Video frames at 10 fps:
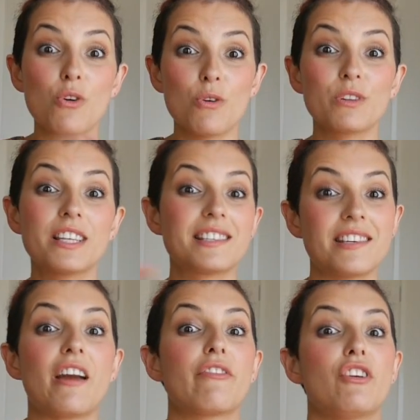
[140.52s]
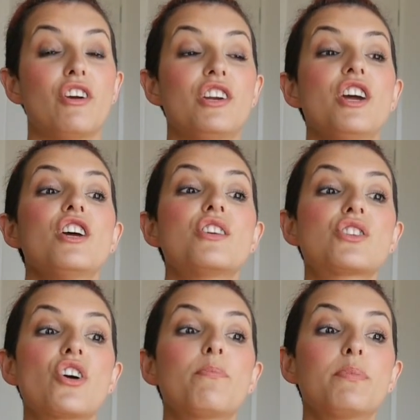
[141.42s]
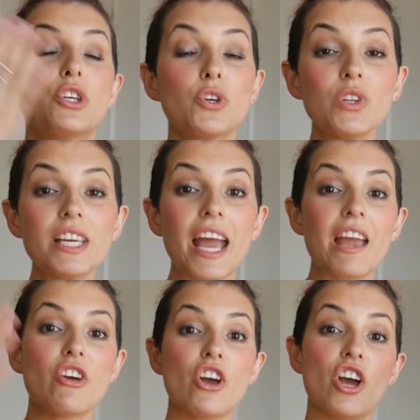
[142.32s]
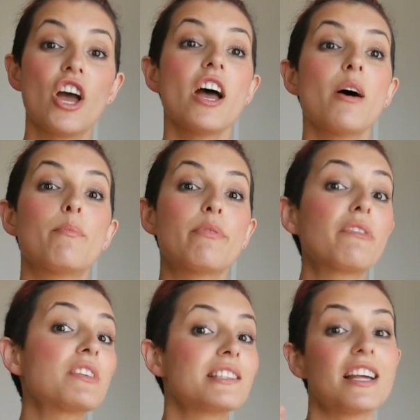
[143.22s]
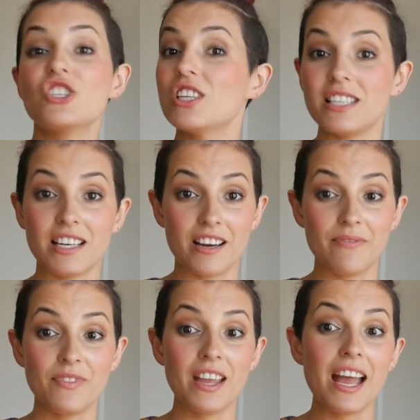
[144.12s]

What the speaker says: all the snack food, so purely gave her breakfast, lunch and dinner,